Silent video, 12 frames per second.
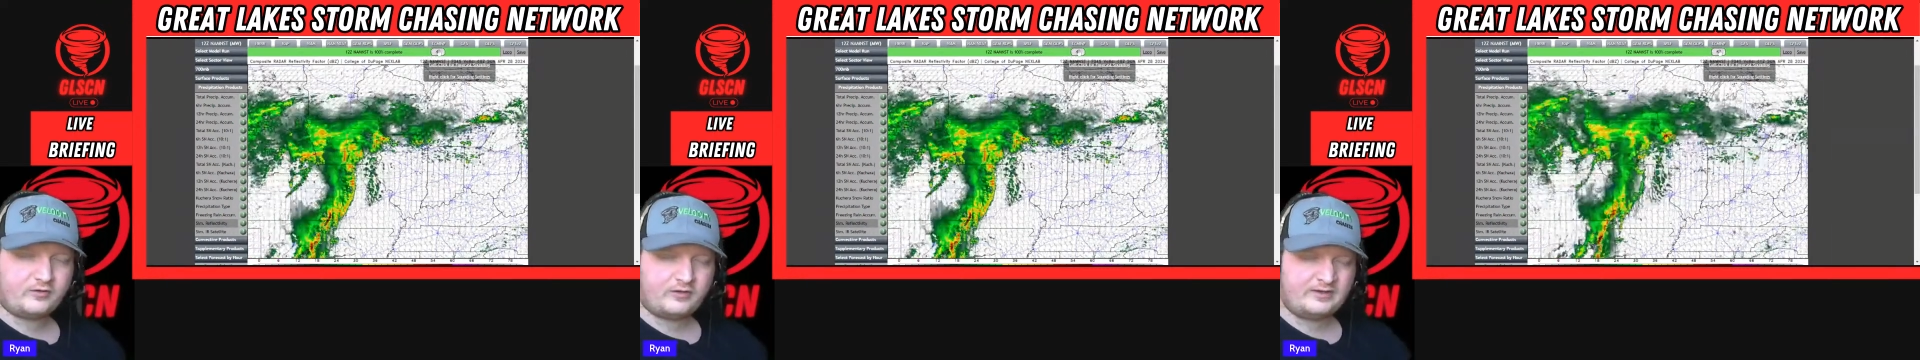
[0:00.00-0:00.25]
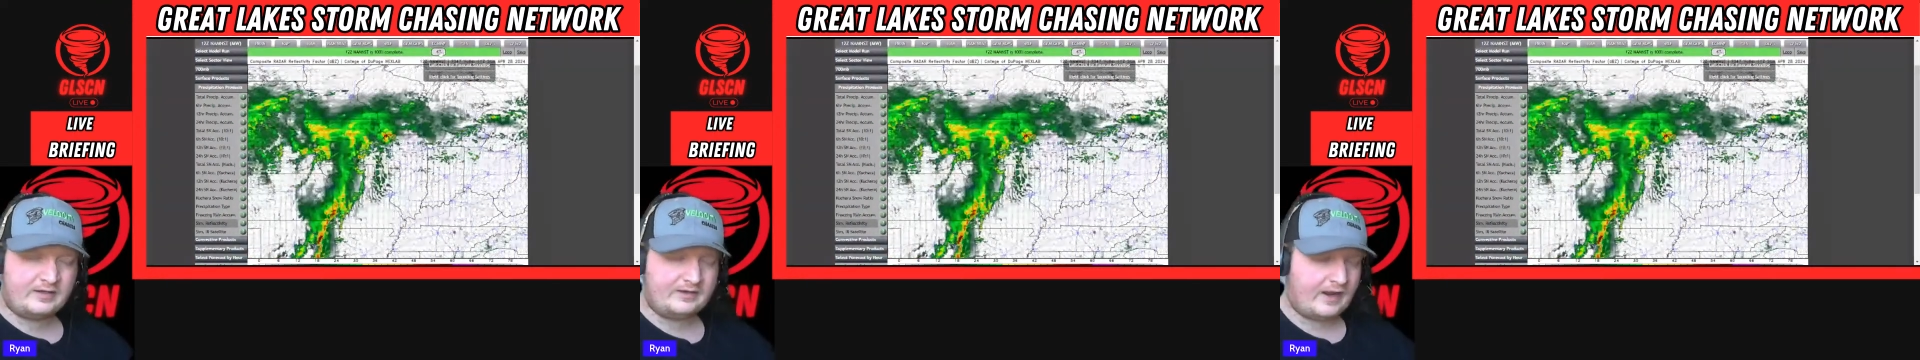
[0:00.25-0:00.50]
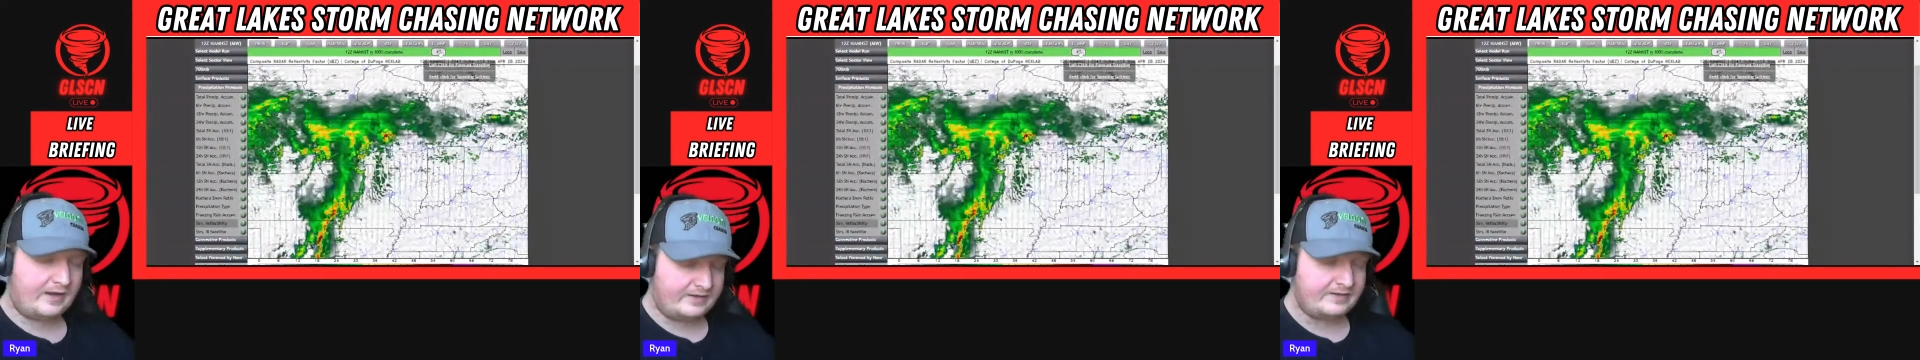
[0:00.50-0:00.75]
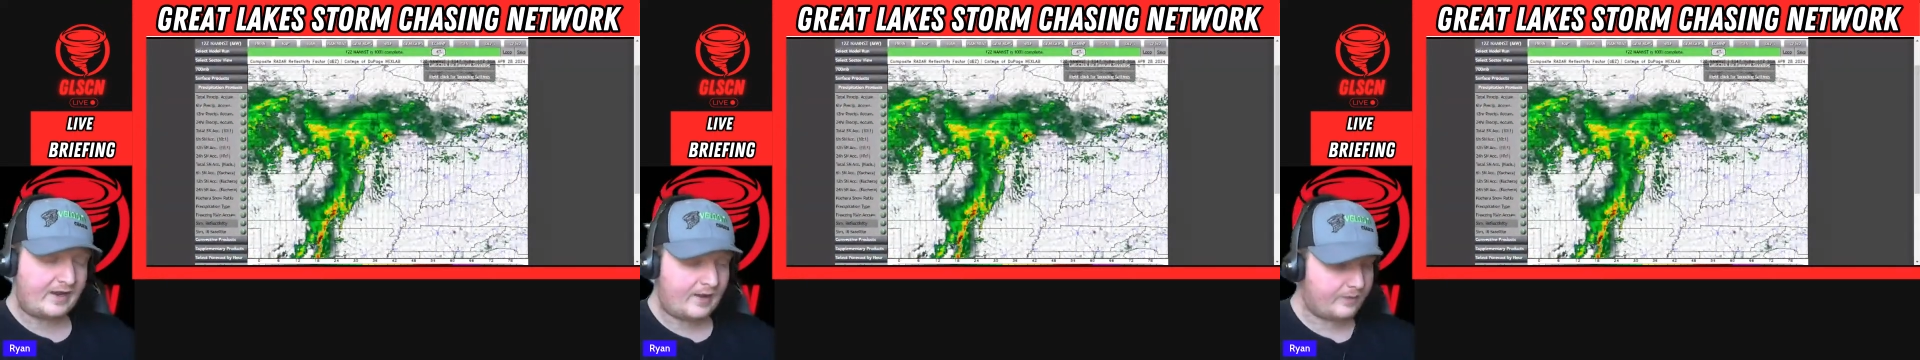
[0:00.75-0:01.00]

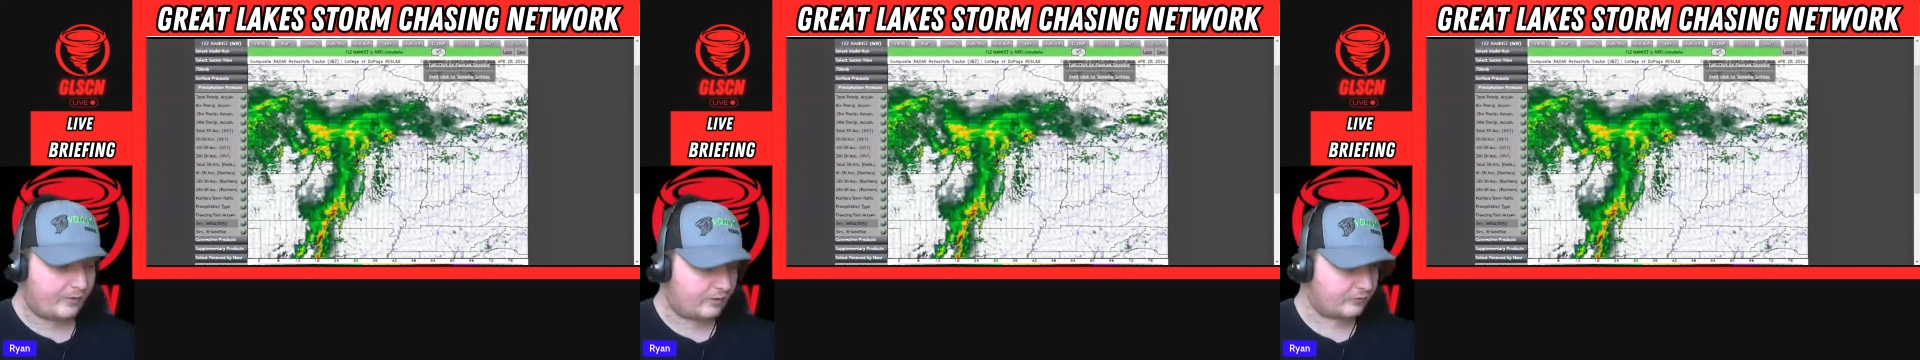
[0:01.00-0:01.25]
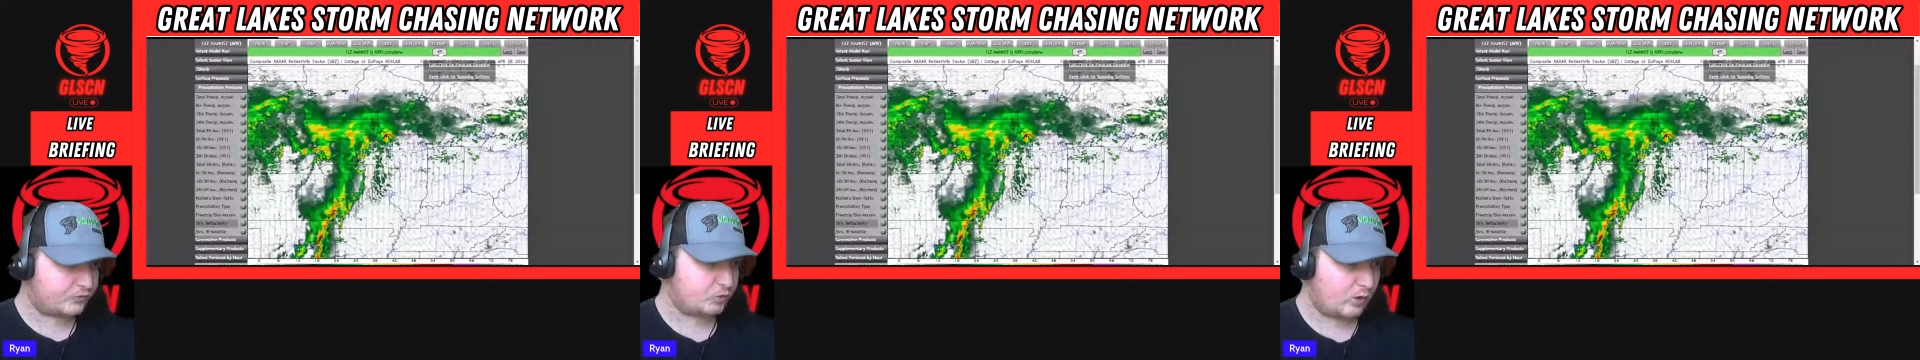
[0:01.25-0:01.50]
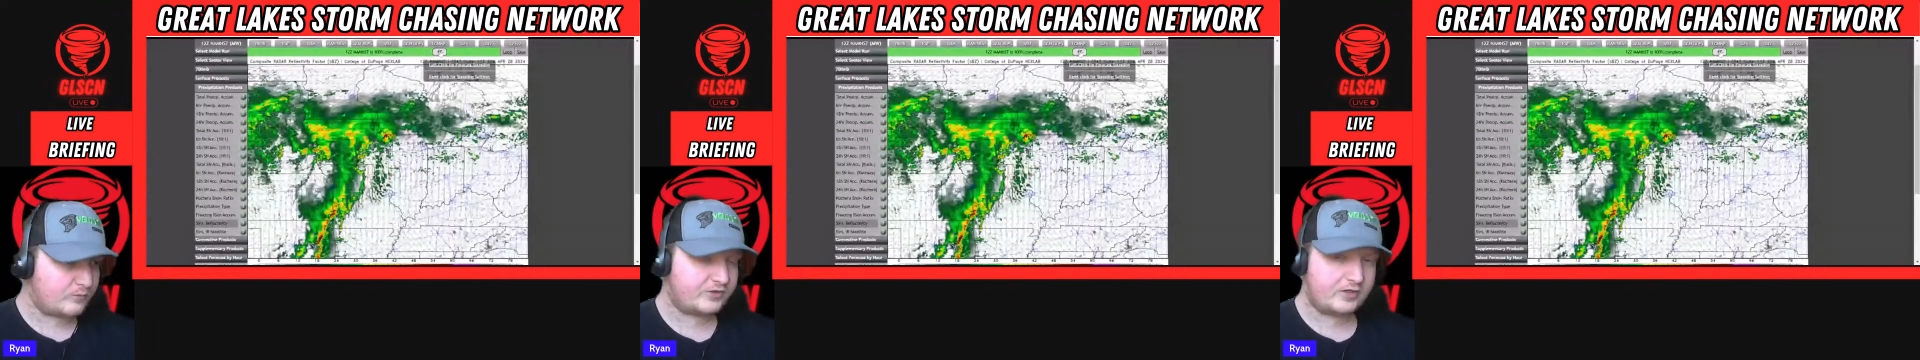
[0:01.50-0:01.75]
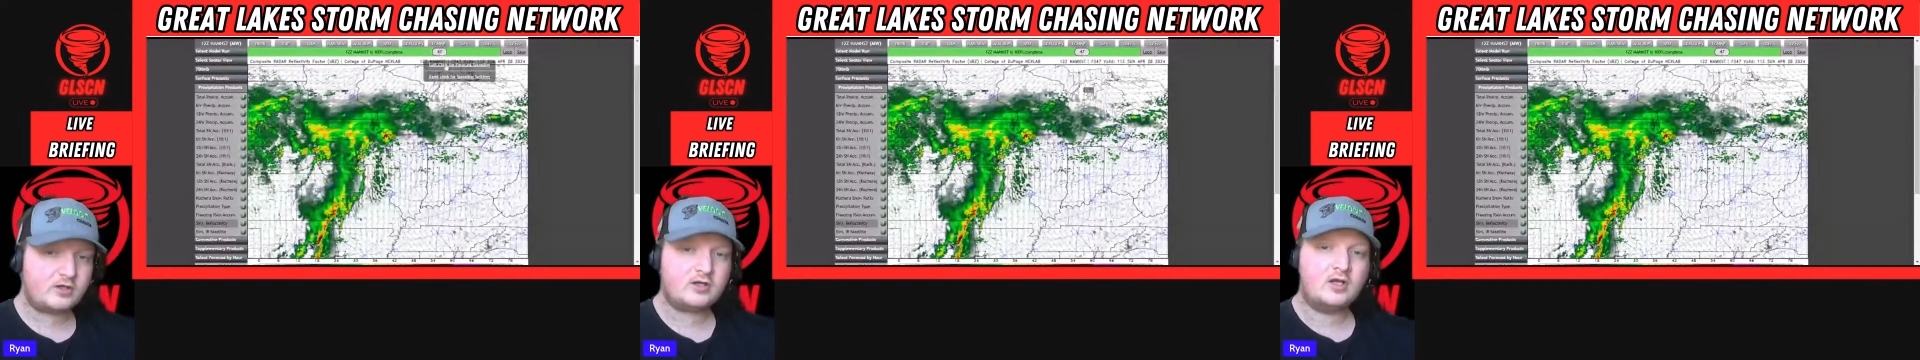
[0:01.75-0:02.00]
in on the storms
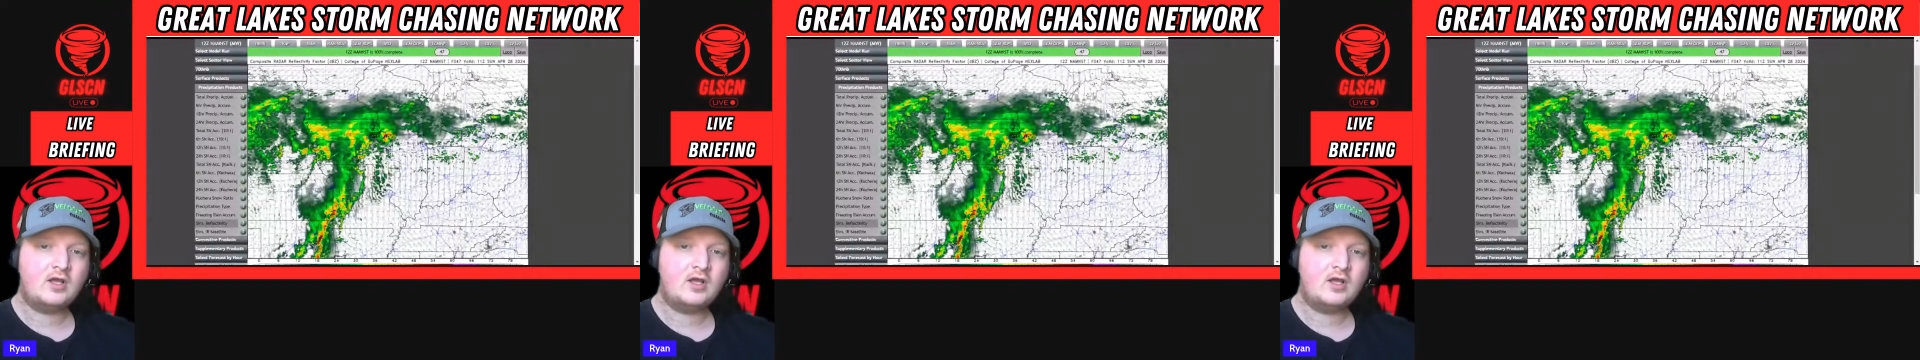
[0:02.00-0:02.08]
here,